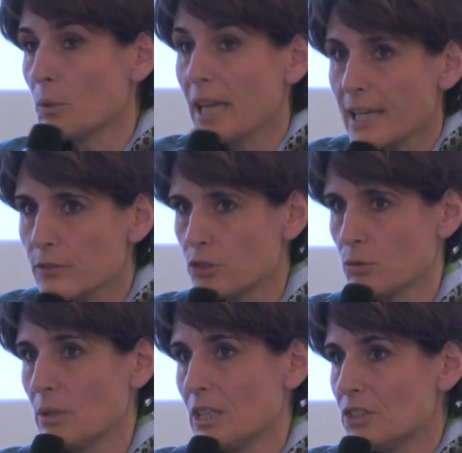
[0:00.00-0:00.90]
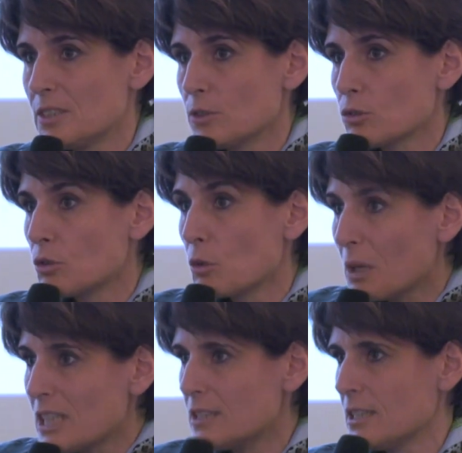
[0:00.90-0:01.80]
We have to, and this is also a
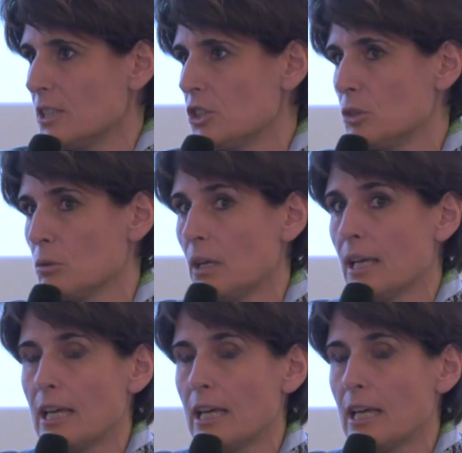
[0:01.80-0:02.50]
quality issue.